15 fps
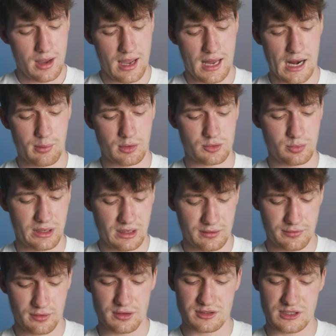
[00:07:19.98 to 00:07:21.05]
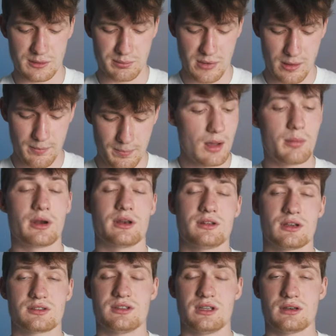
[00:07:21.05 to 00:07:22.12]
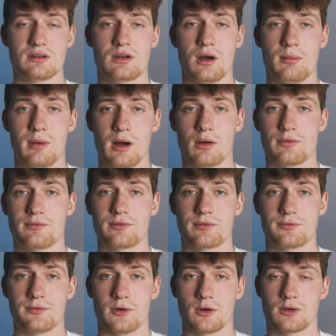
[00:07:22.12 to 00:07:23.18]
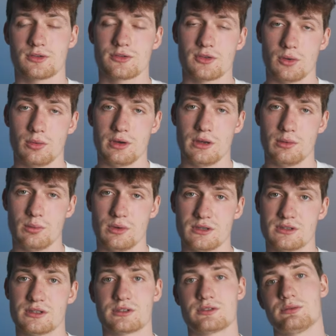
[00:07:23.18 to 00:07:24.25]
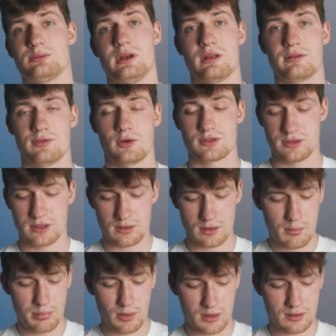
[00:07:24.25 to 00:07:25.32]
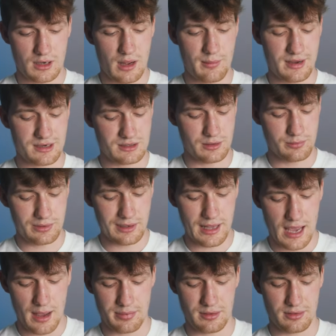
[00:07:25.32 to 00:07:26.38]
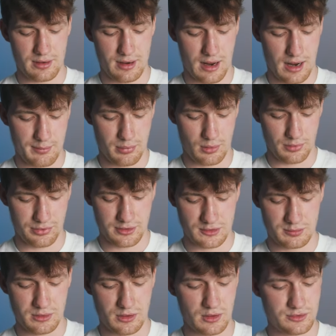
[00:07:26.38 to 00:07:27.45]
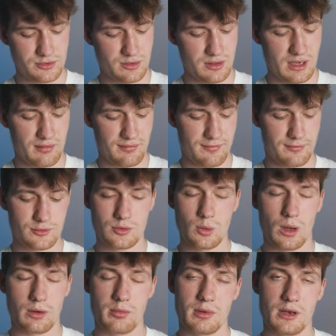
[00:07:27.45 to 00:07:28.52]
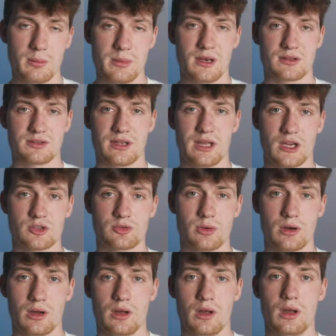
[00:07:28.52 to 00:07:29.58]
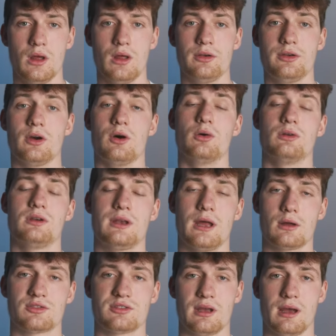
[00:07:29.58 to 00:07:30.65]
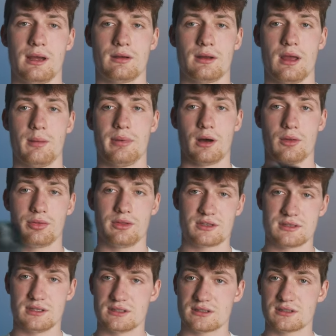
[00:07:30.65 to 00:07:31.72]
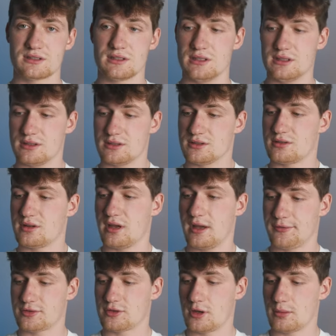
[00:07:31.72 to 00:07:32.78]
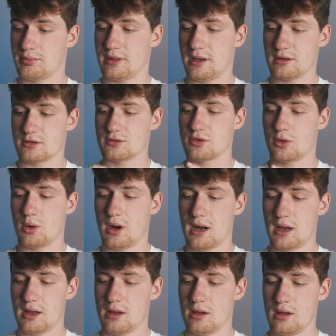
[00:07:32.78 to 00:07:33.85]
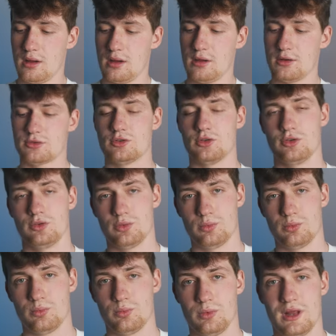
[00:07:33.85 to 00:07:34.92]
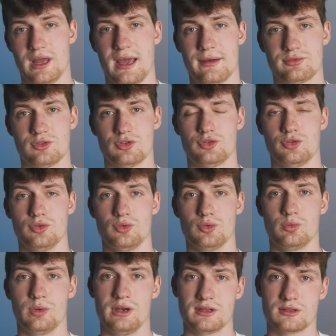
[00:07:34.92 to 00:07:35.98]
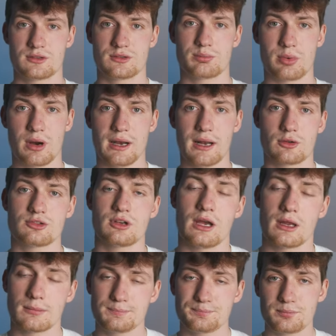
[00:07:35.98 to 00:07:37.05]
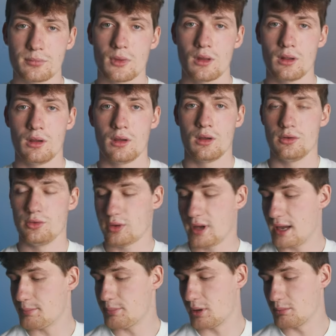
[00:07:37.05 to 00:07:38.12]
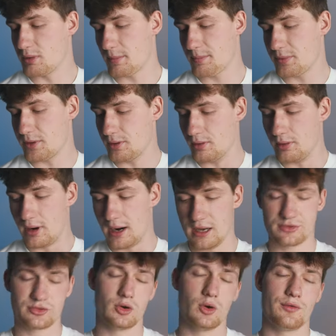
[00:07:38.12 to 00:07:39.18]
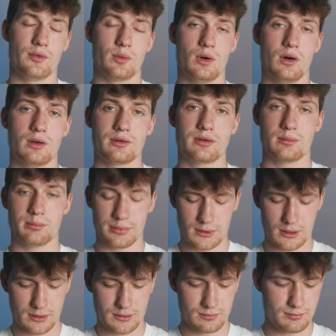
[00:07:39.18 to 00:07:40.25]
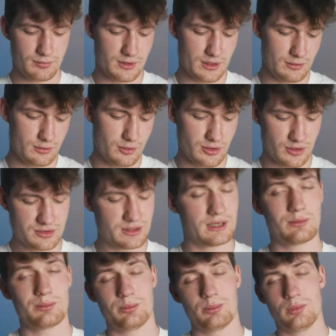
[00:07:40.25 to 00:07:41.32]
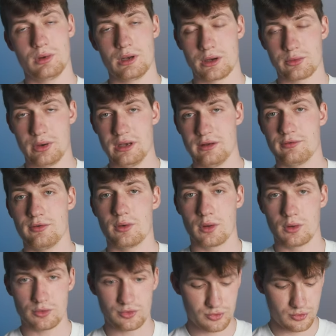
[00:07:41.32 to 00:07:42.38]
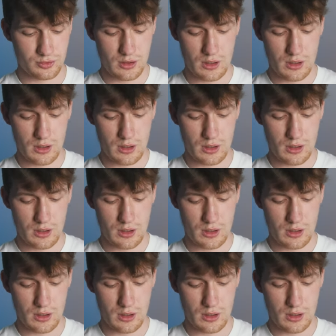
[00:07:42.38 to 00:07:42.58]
And I was waiting for the Sigma, but it just didn't come out for Sony, which is really unfortunate. But I'm actually really happy that I bought this, because you get 200mm extra. The only downside about this lens is the f-stop that is so high, so you really have to shoot when it's bright outside. You can bump up the ISO if you want, but then you just get really grainy photos.